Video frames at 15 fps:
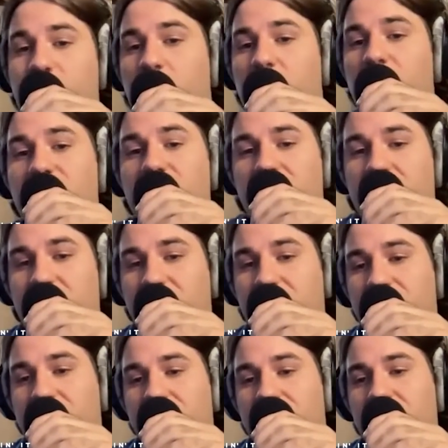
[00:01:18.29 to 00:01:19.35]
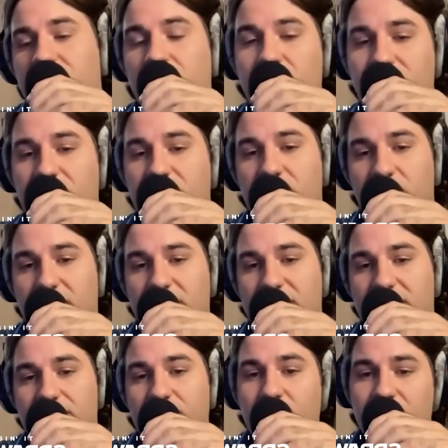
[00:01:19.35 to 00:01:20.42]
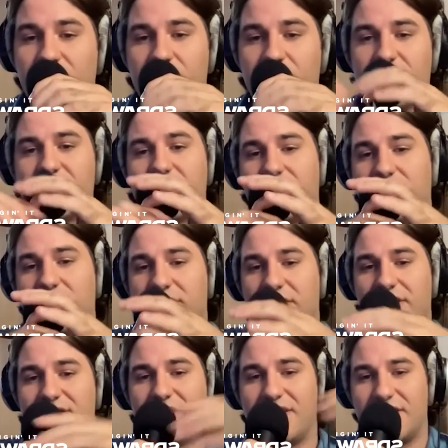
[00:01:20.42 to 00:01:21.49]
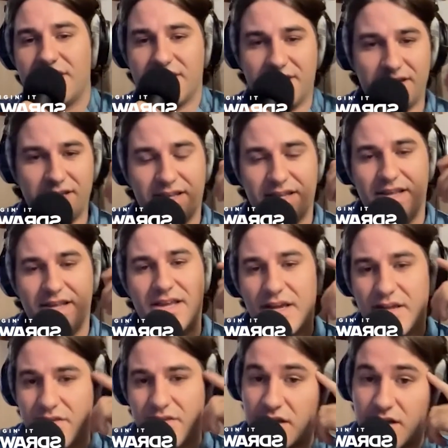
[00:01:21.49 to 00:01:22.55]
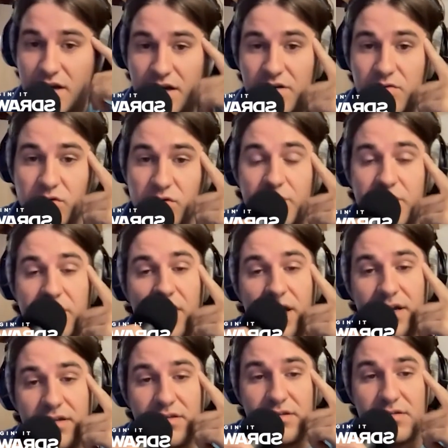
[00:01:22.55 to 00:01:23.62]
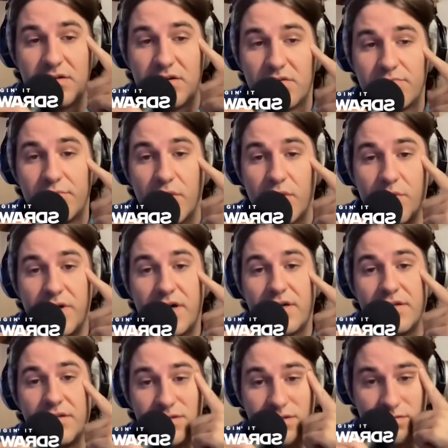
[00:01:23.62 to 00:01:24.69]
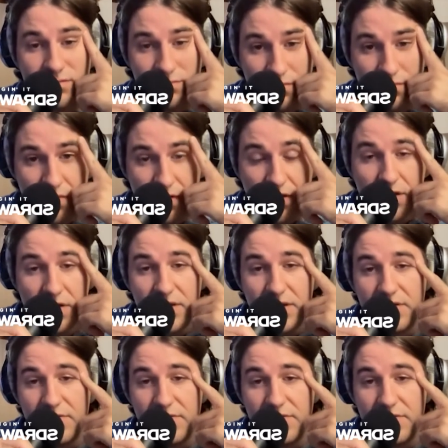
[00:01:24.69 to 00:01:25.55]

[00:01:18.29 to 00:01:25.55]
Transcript: Born in Toronto, moved uh-huh. to the west moved to the west coast as a kid okay. and then i grew up on an island called bowen island and uh, that's